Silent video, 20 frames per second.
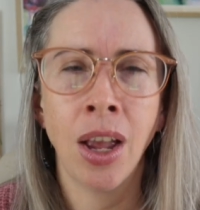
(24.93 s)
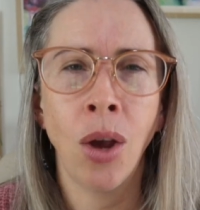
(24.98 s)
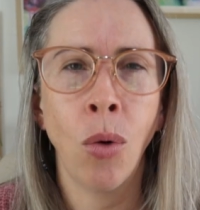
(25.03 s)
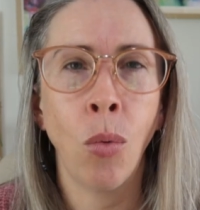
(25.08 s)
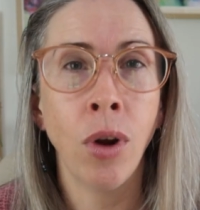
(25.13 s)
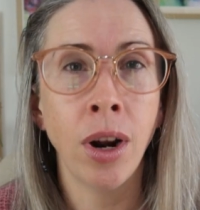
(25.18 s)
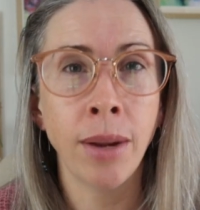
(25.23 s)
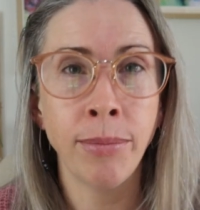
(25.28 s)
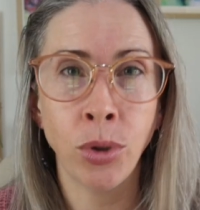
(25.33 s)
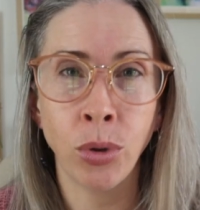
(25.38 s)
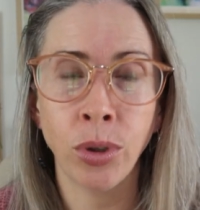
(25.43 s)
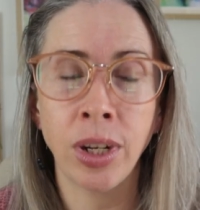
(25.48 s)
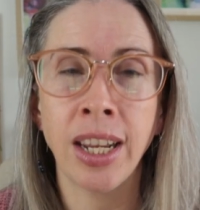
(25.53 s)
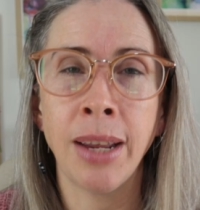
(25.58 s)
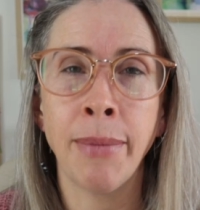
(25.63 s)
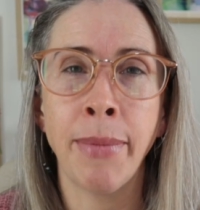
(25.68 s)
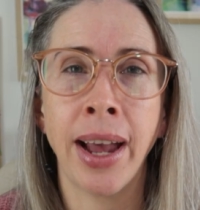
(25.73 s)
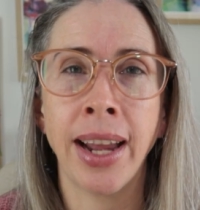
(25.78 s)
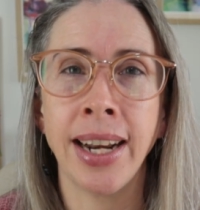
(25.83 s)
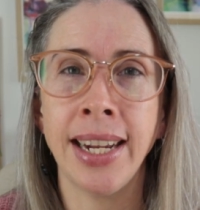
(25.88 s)
What I'm talking
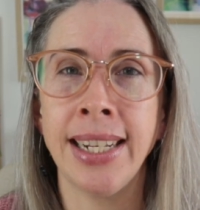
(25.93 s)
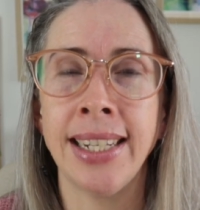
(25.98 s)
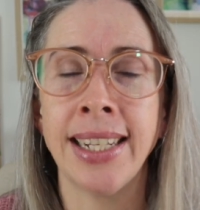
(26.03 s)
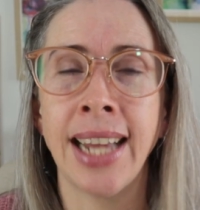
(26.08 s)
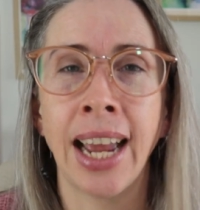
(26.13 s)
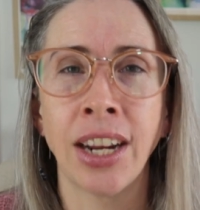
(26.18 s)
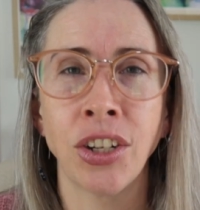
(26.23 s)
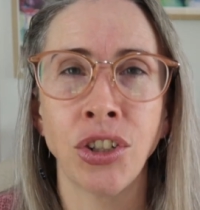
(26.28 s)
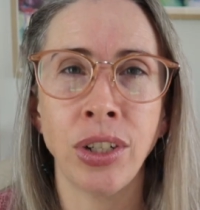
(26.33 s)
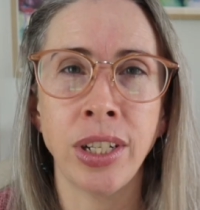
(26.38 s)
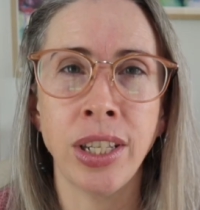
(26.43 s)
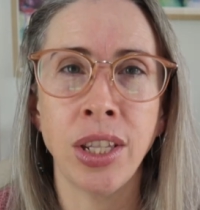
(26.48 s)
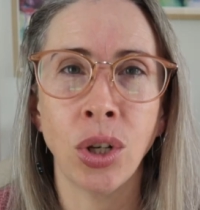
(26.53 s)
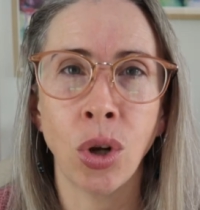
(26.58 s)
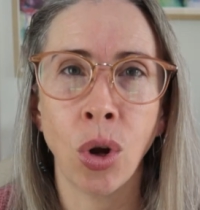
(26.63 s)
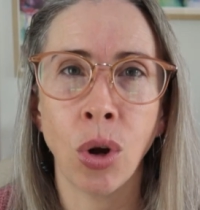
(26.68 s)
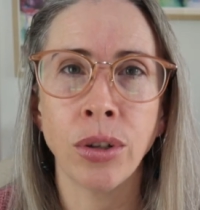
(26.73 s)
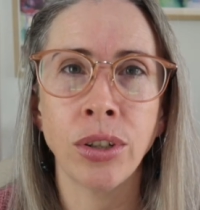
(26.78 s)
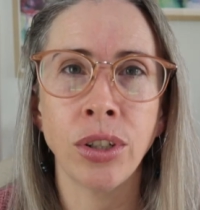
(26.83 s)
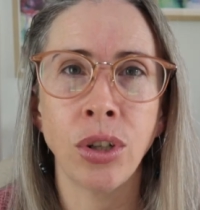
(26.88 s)
about is actually the
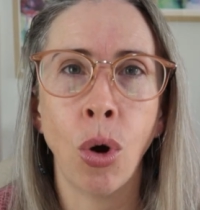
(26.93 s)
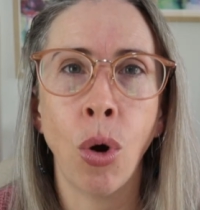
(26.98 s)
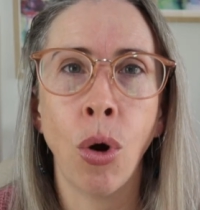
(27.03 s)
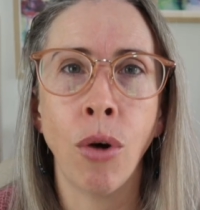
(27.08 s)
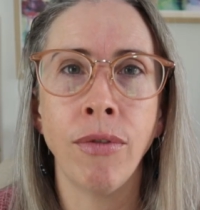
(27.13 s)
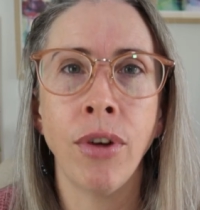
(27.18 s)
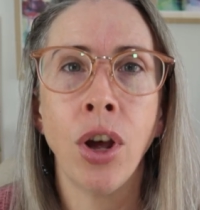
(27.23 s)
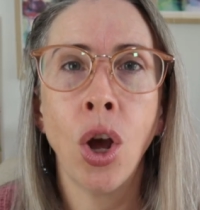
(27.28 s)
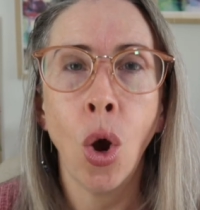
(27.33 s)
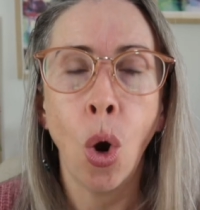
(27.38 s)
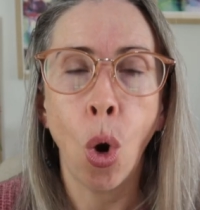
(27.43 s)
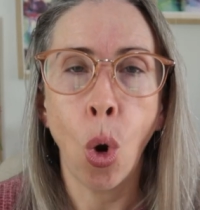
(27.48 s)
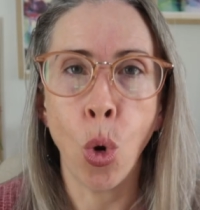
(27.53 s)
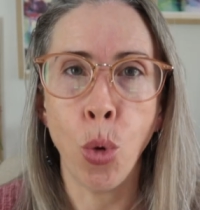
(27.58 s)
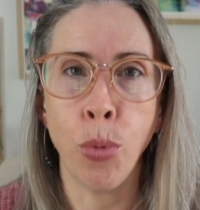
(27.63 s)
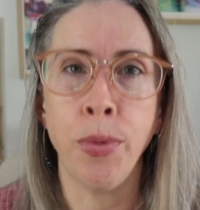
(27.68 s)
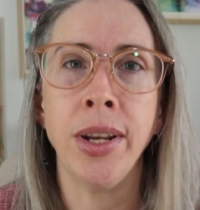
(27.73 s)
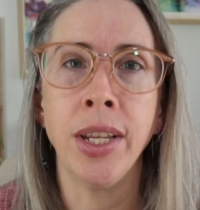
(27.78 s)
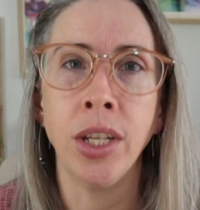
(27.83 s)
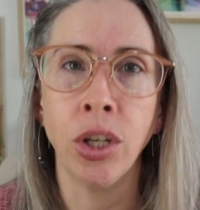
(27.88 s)
cost of
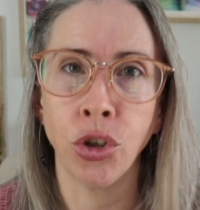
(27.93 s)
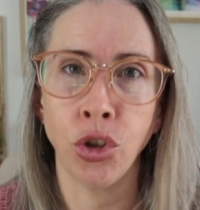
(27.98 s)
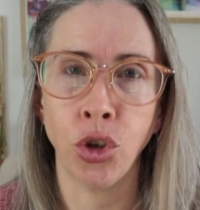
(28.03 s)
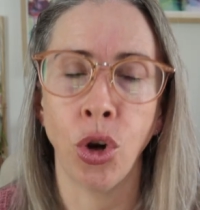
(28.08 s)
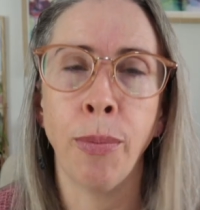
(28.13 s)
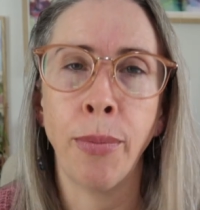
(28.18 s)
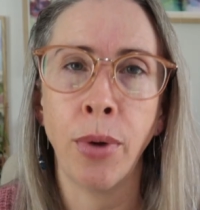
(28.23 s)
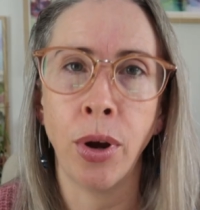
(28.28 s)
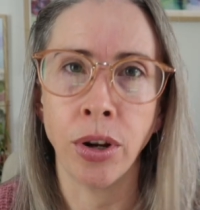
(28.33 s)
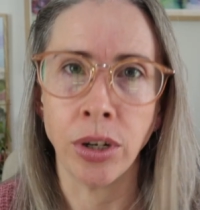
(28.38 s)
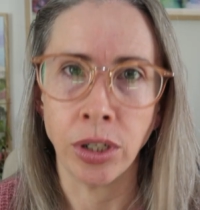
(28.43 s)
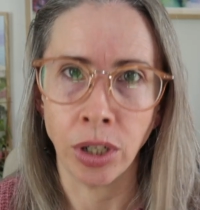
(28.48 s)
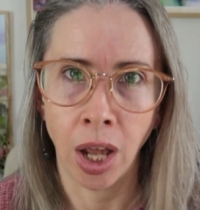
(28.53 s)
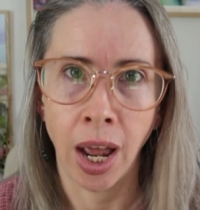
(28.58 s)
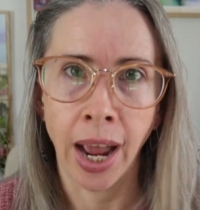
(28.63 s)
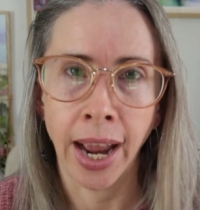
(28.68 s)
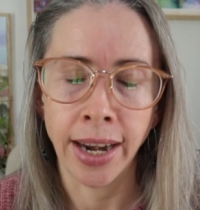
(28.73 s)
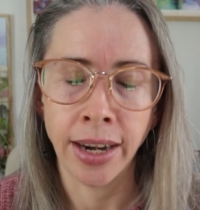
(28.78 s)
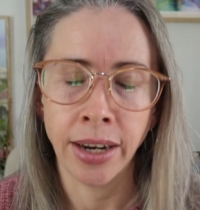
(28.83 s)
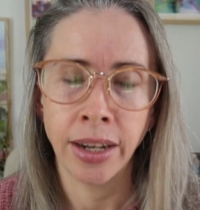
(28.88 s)
opening a shop
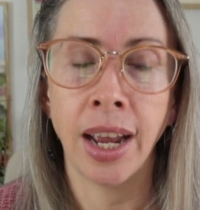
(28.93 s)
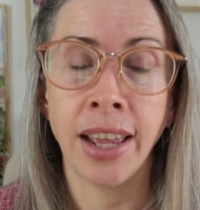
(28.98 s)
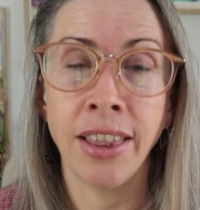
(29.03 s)
online.